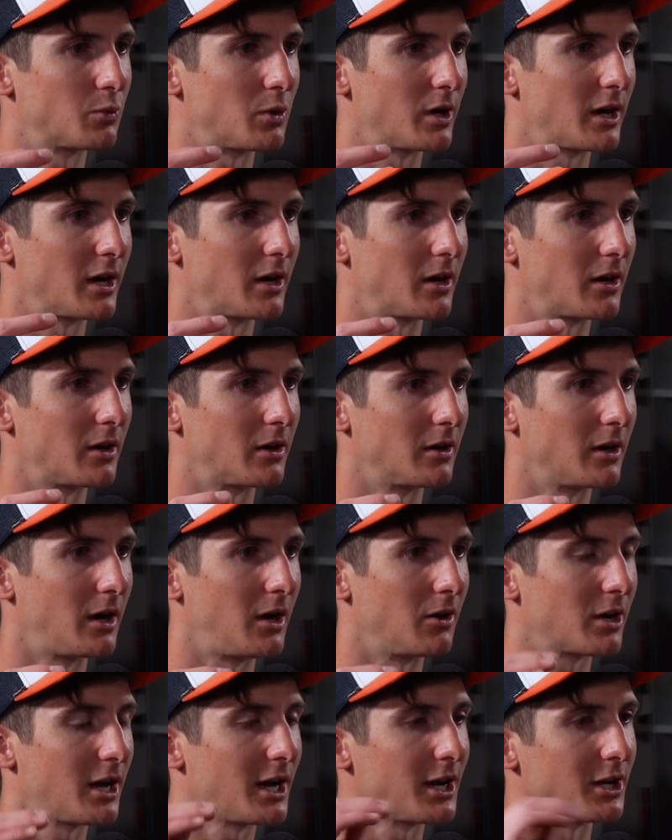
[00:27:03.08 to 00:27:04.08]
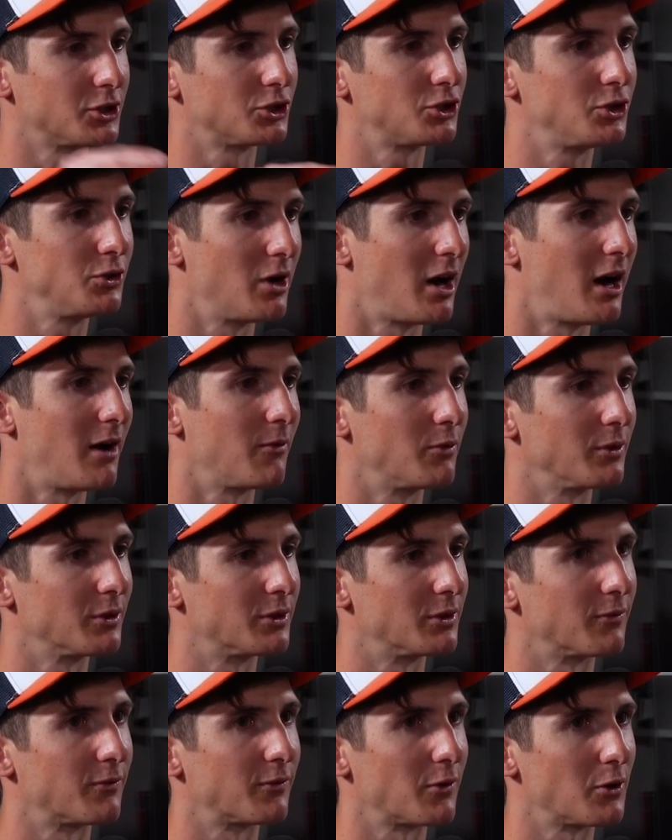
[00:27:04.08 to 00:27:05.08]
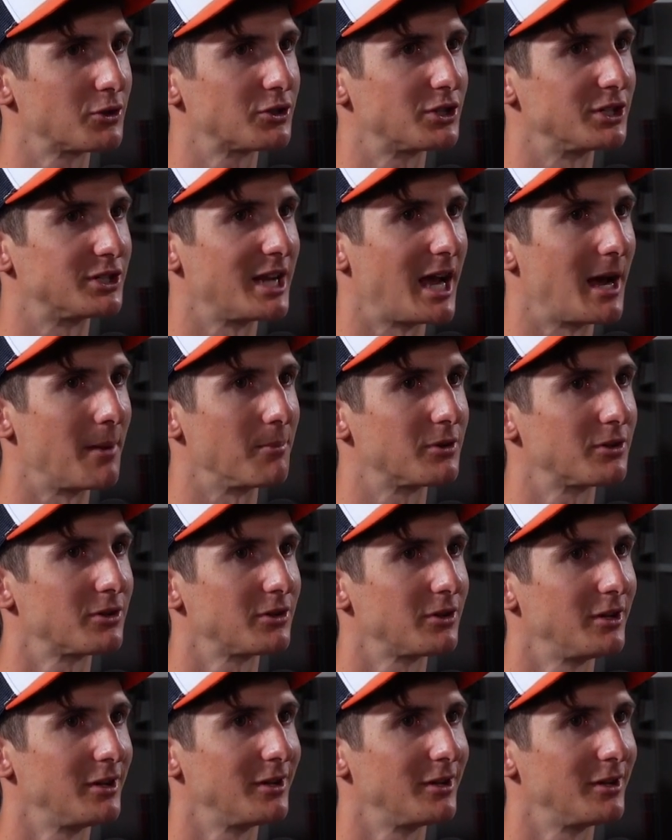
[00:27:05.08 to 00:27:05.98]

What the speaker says: where I'll kind of shoot off with the first attempt